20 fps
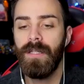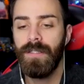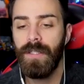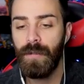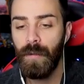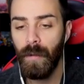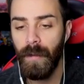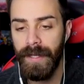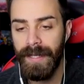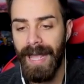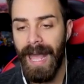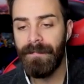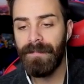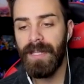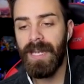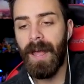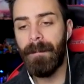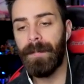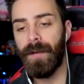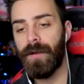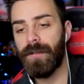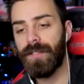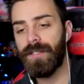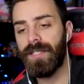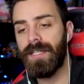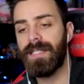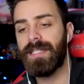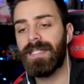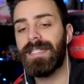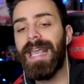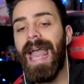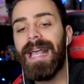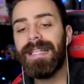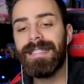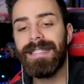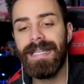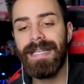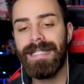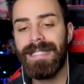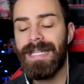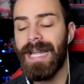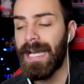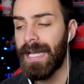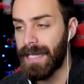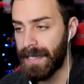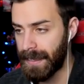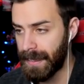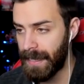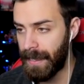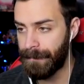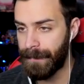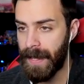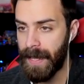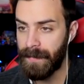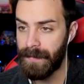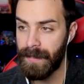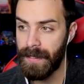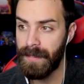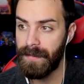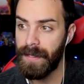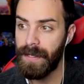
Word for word: Does Link have in-app purchases? Yes, it does, EF Anthony.